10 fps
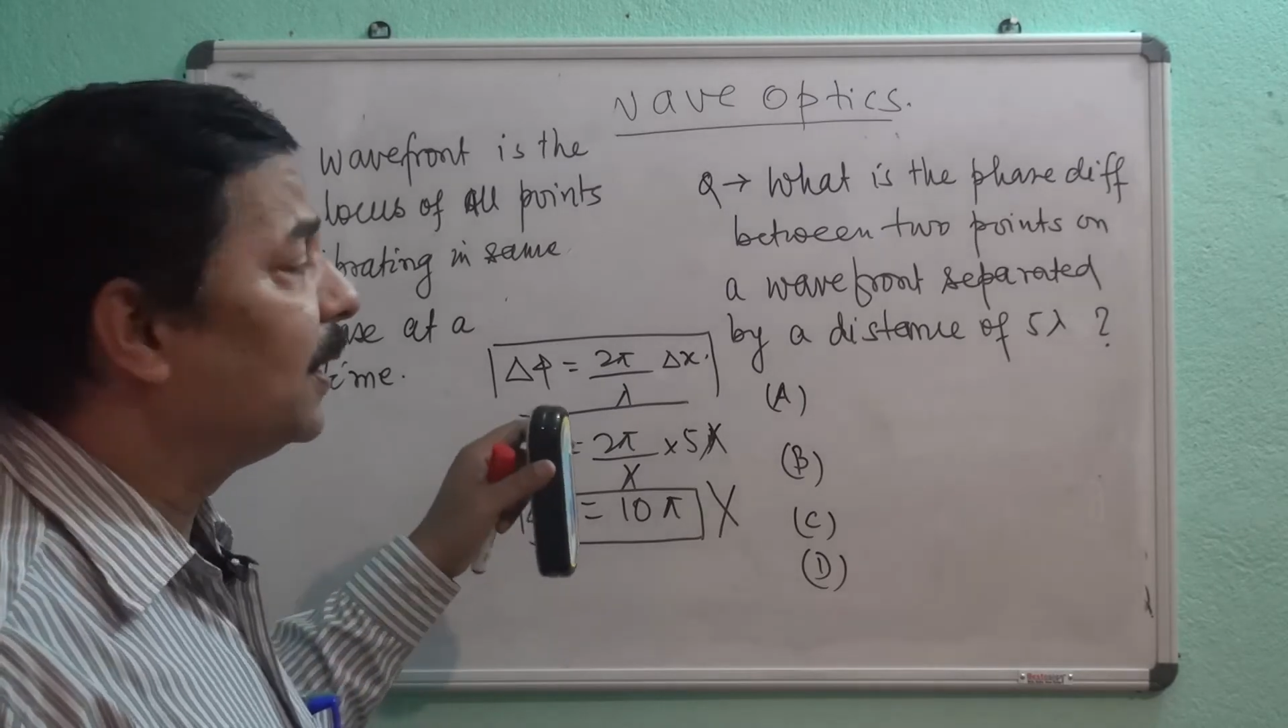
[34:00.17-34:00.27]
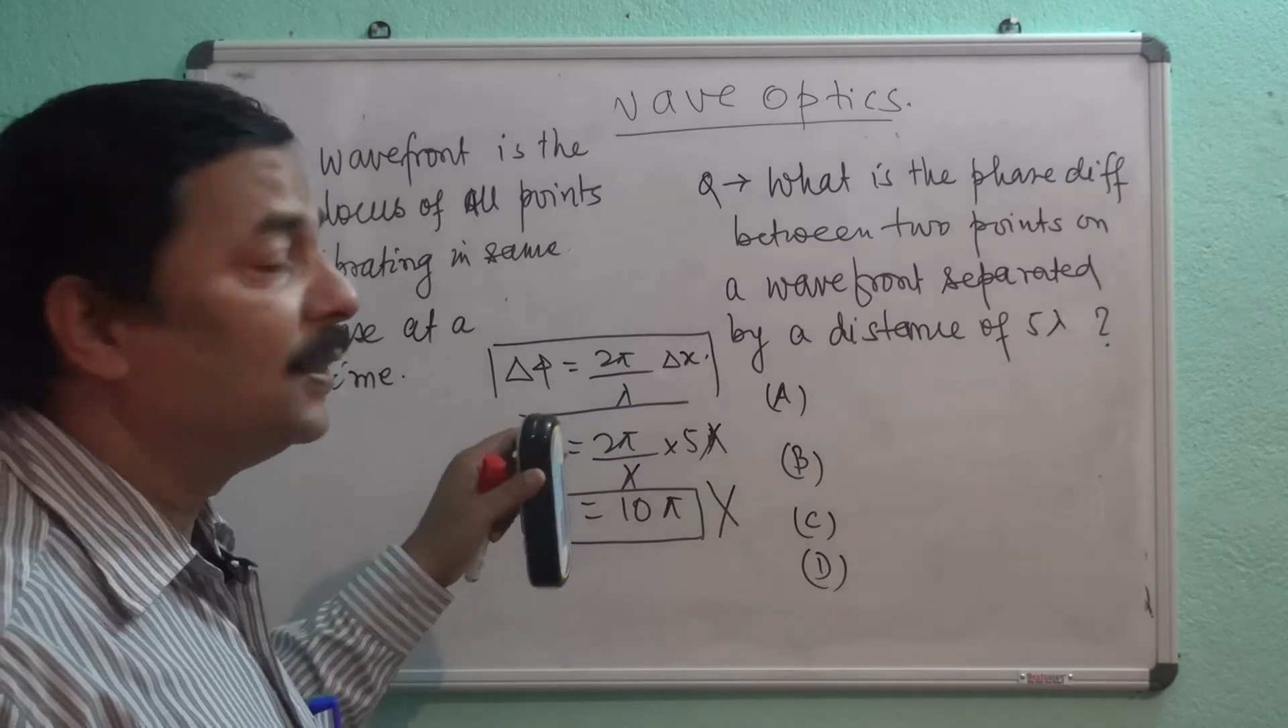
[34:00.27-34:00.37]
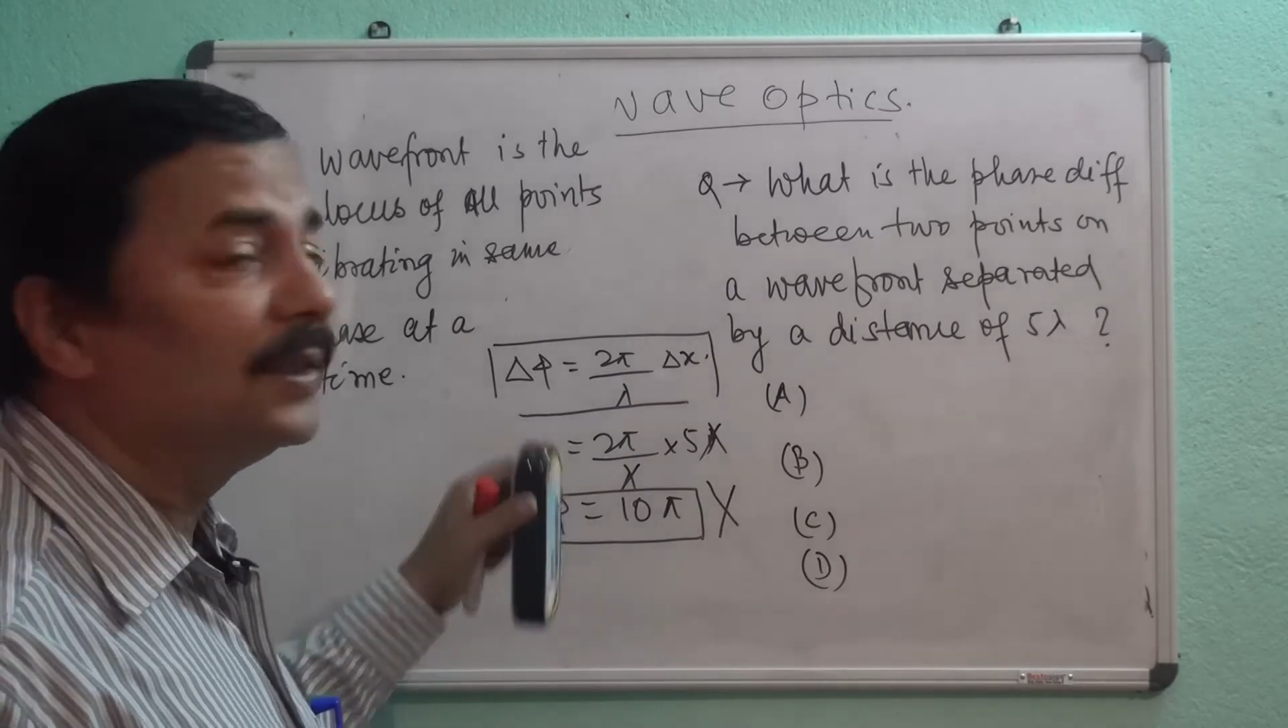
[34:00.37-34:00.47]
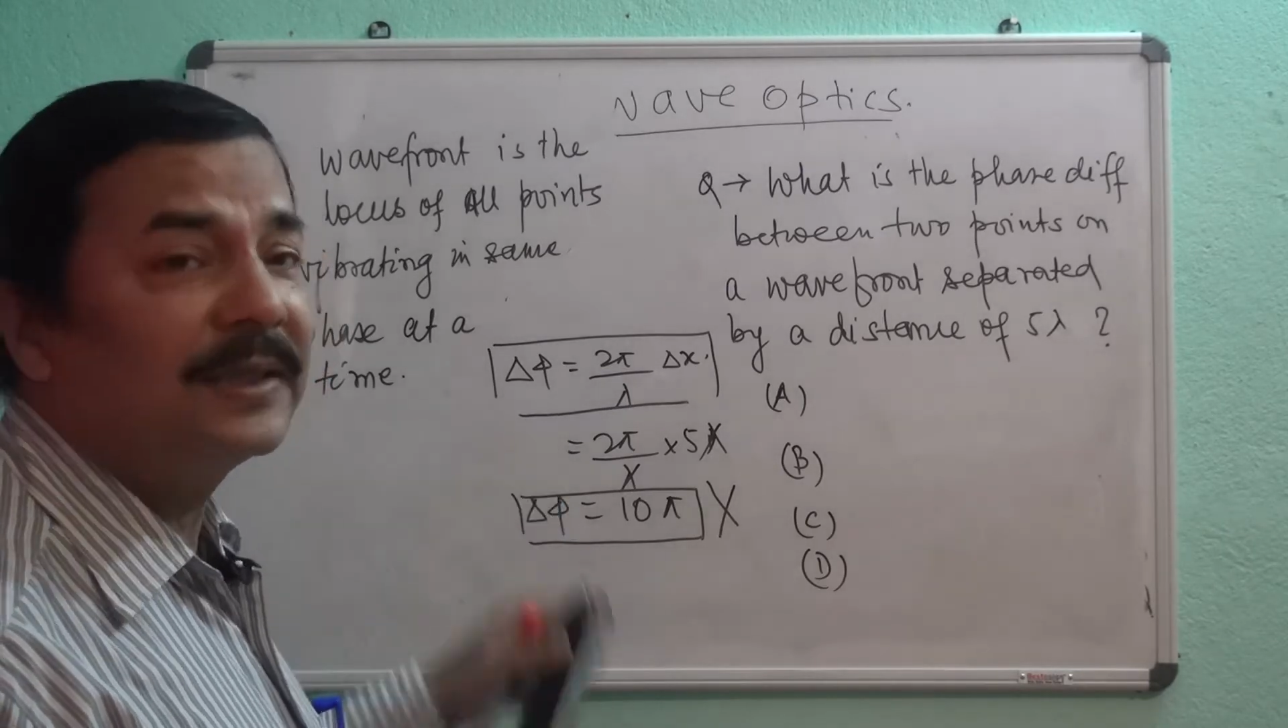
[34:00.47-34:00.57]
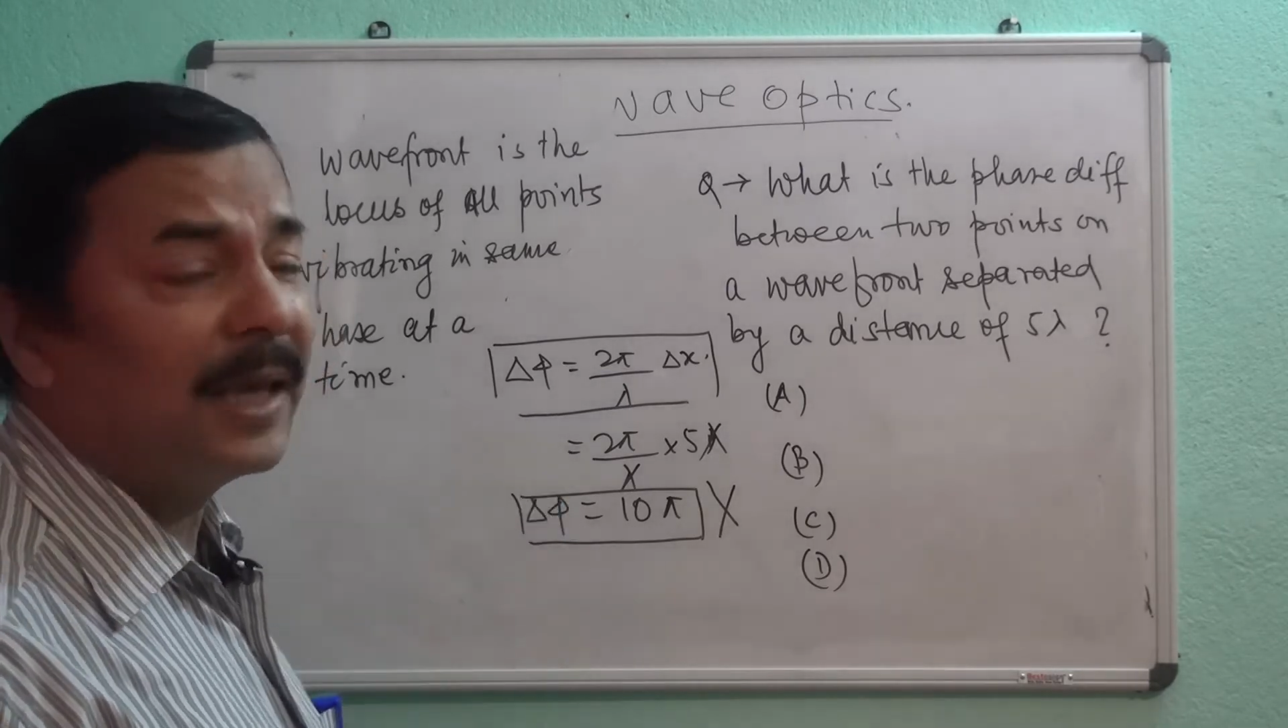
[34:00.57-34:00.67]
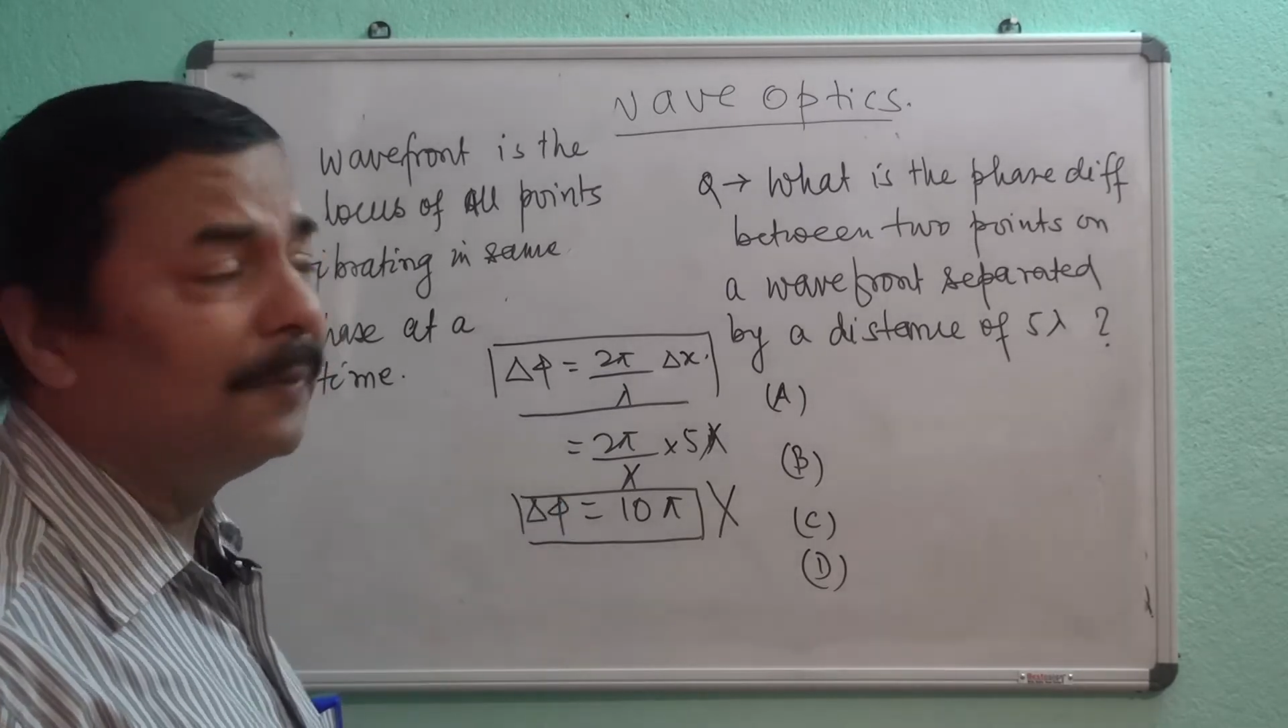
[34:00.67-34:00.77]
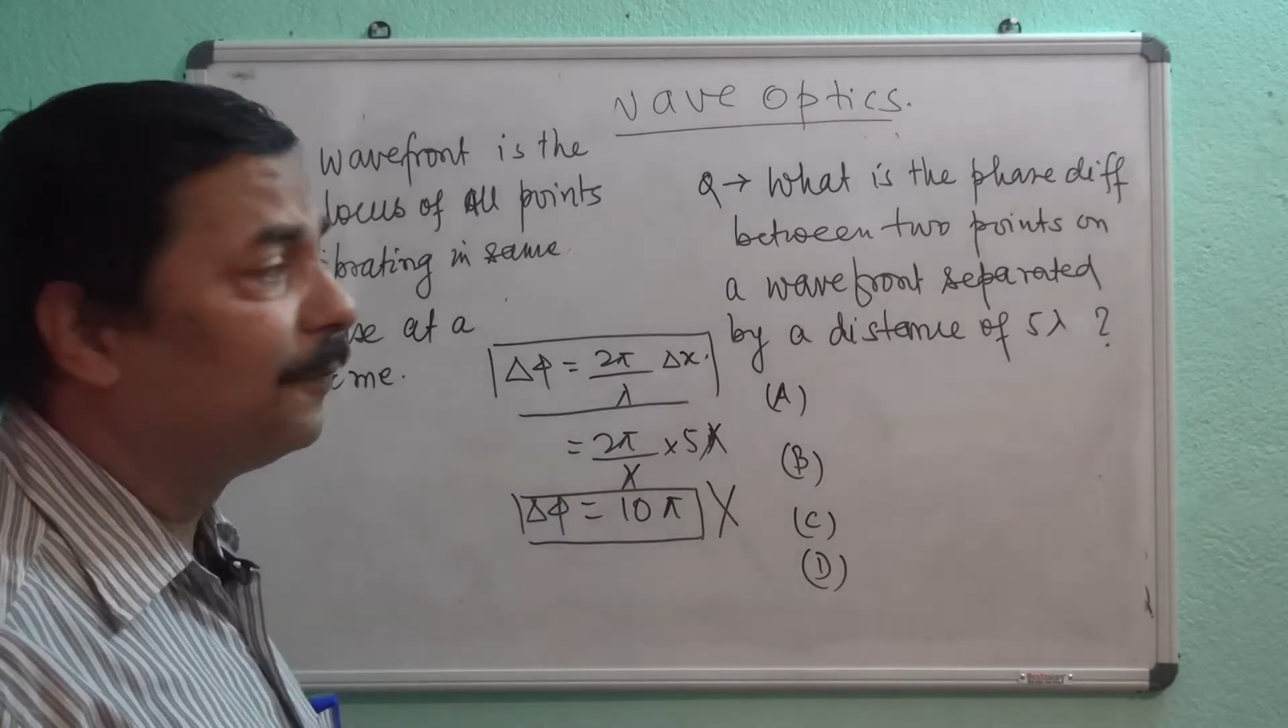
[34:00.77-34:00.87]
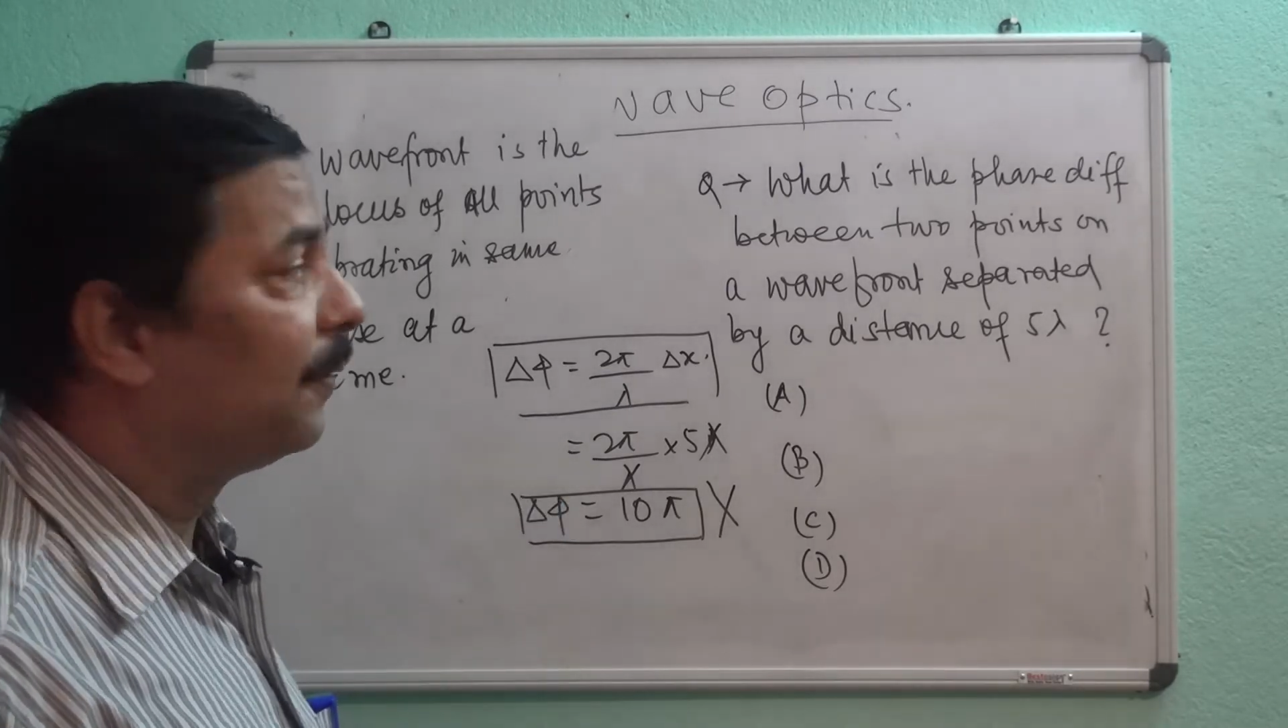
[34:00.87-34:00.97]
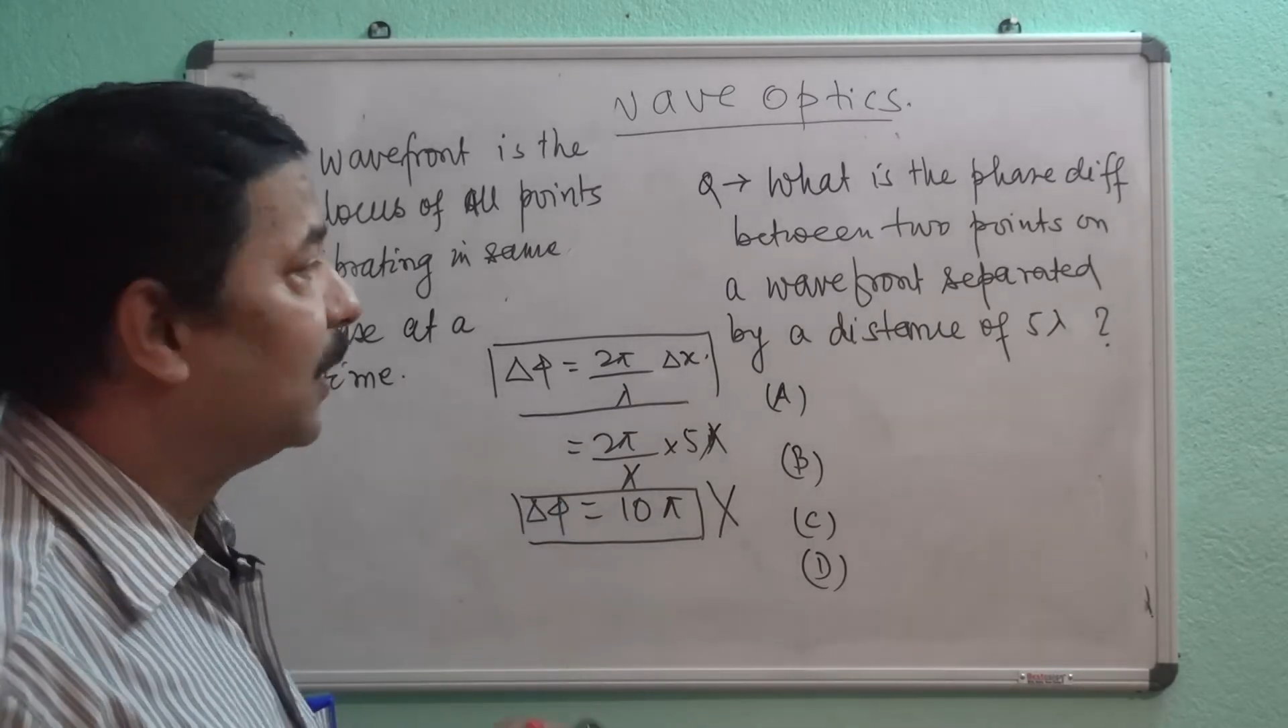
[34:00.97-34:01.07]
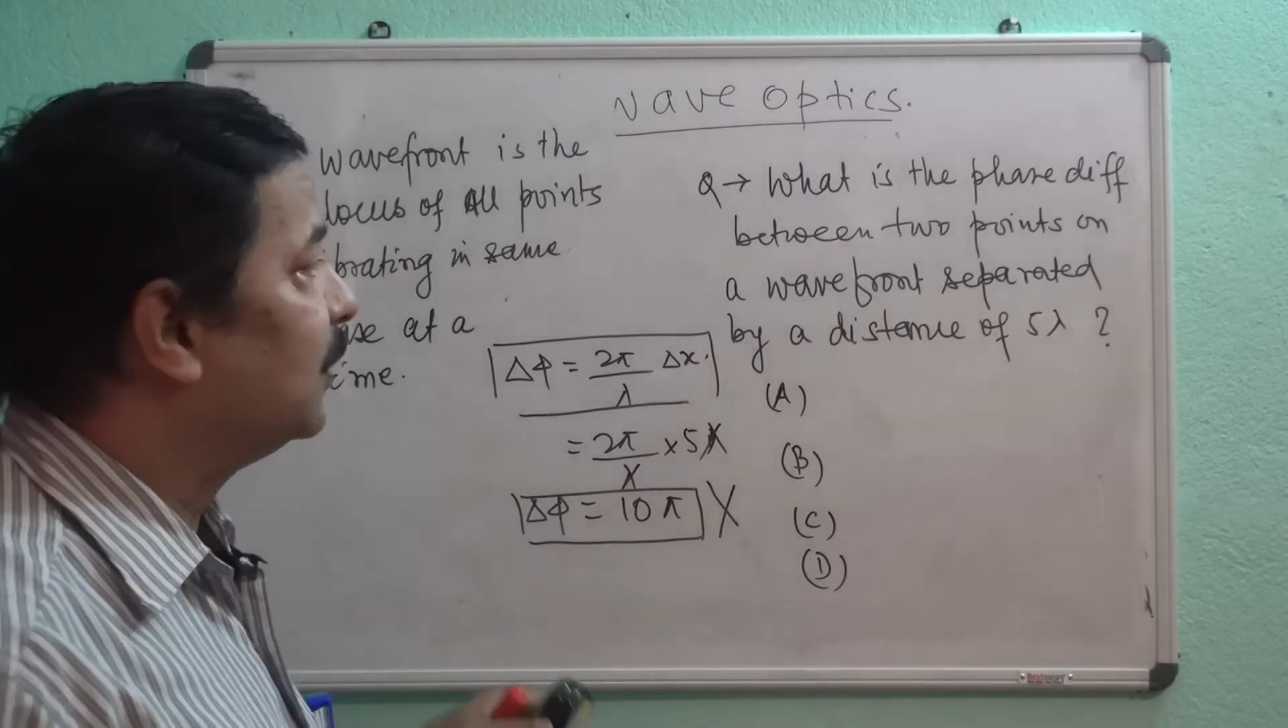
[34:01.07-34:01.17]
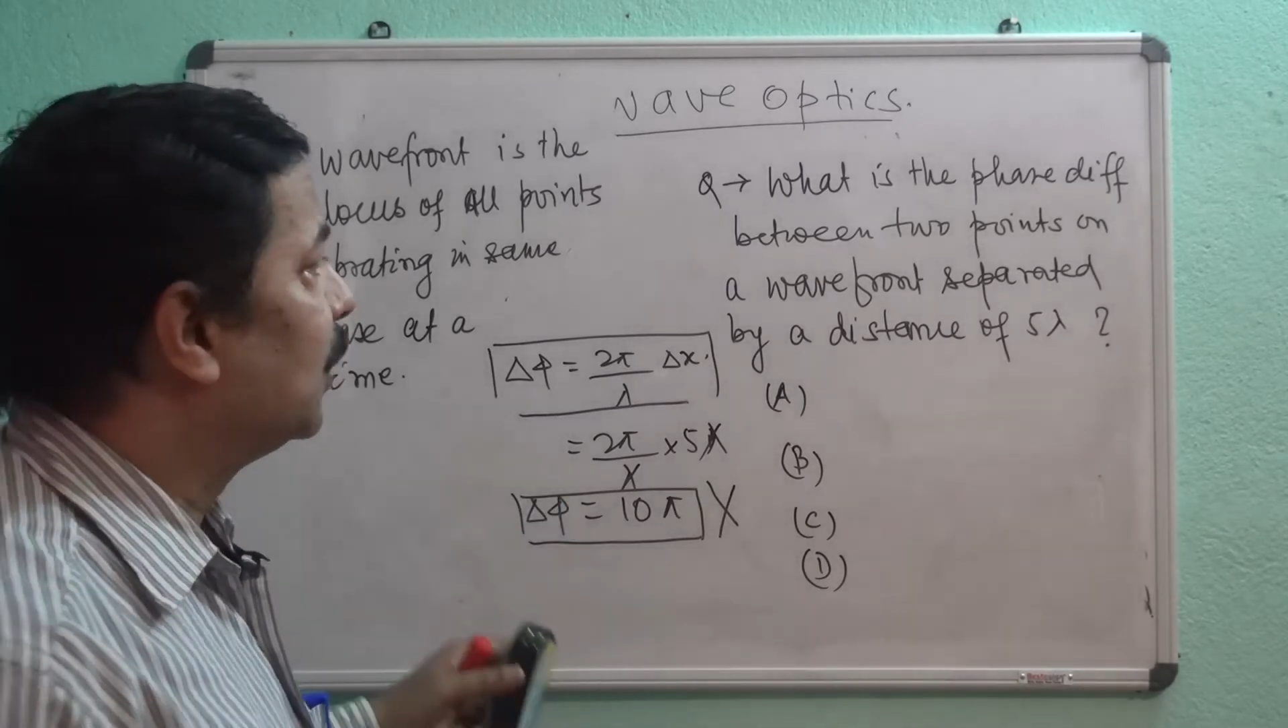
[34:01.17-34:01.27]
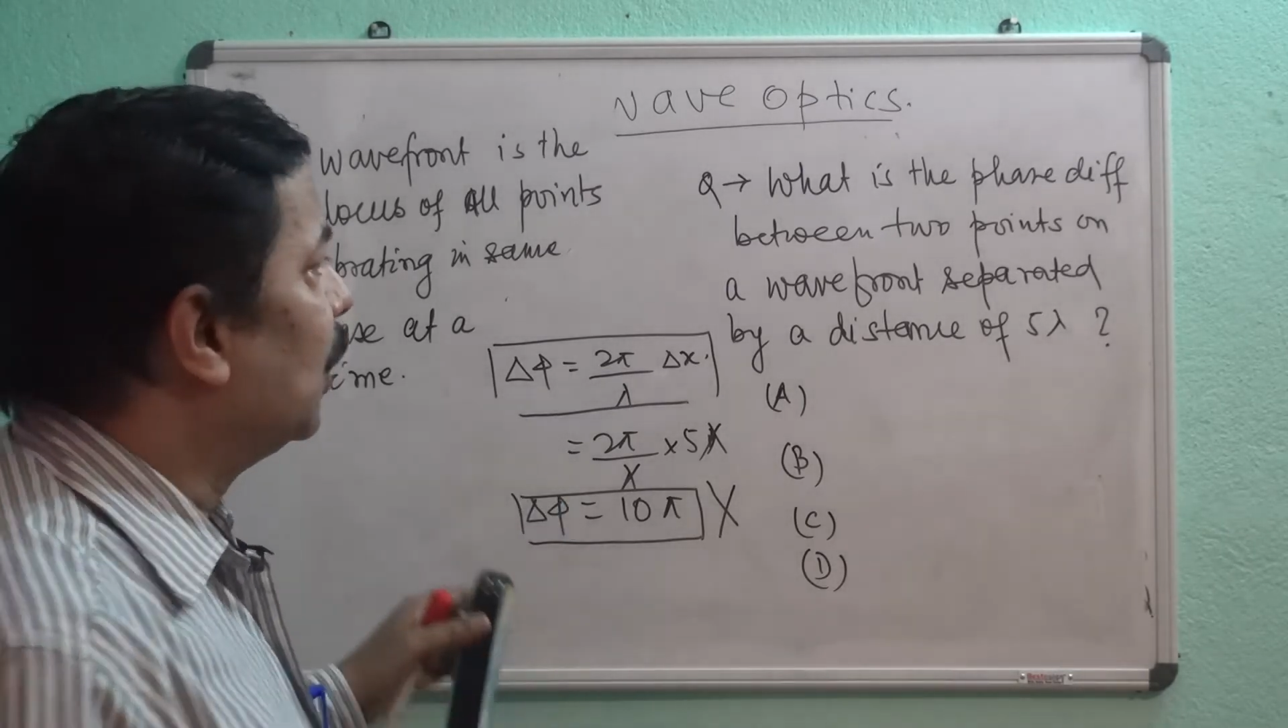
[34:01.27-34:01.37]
in same phase.